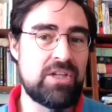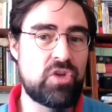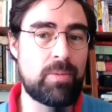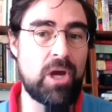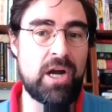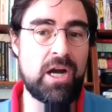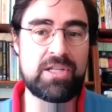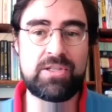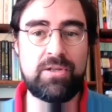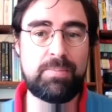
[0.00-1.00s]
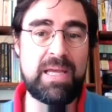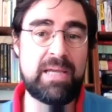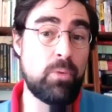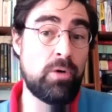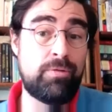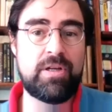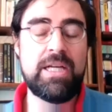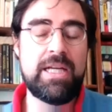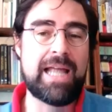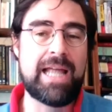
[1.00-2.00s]
So I'm going to ask you to pay more.
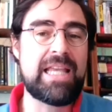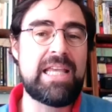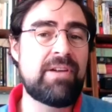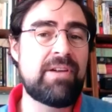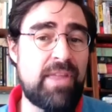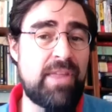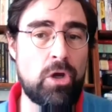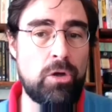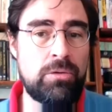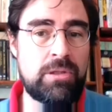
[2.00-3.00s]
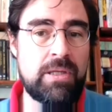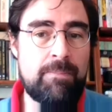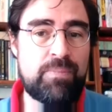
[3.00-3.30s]
For, and even if they don't,